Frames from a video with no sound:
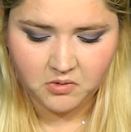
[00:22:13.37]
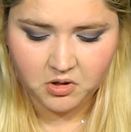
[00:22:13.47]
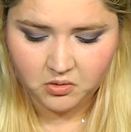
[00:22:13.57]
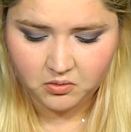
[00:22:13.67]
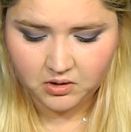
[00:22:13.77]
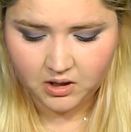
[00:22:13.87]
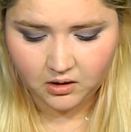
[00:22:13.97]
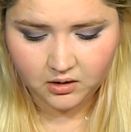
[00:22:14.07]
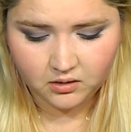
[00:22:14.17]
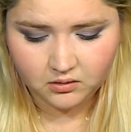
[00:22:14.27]
nude
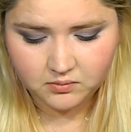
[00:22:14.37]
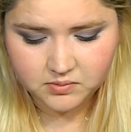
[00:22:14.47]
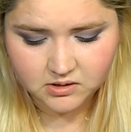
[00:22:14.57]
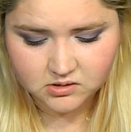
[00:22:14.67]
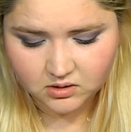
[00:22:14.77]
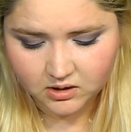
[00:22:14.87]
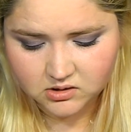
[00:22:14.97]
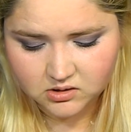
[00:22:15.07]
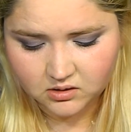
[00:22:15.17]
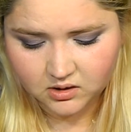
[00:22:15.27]
color. Oops, I
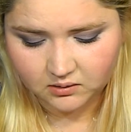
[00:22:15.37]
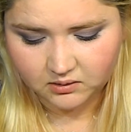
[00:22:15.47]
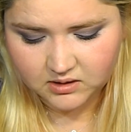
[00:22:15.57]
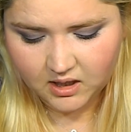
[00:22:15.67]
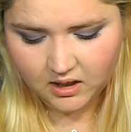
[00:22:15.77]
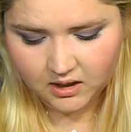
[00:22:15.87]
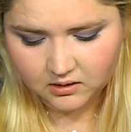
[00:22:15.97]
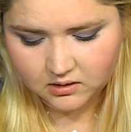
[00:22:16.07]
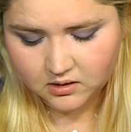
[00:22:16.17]
scratched the thing. Dang it.